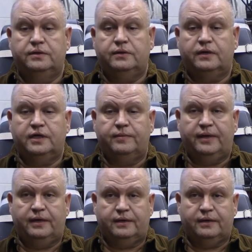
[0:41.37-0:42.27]
talking
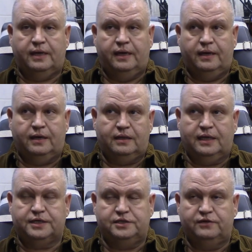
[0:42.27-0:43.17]
about a
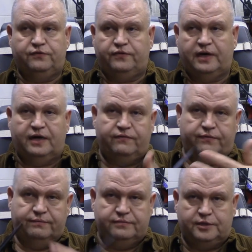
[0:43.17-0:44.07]
collection of five
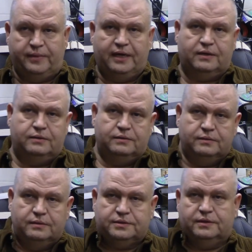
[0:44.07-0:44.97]
tobacco
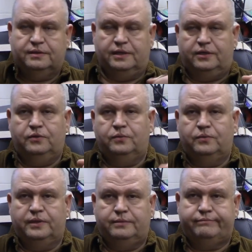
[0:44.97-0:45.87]
that you
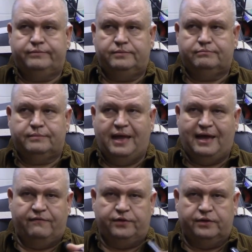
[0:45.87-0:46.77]
would
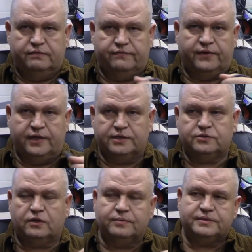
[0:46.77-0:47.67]
have under various
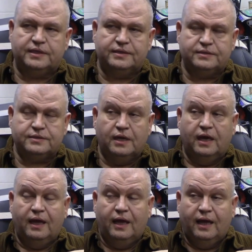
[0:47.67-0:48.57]
circumstances.
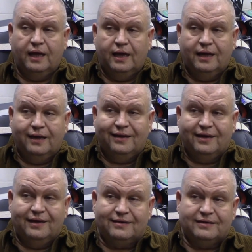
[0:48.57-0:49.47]

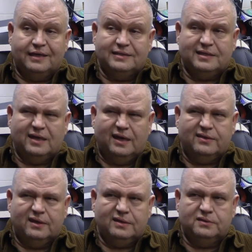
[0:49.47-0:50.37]
Now, I say I
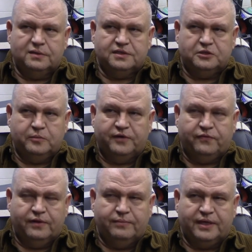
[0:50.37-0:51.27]
think Luke is still my
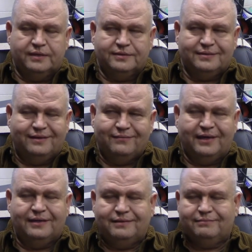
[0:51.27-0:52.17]
friend because well,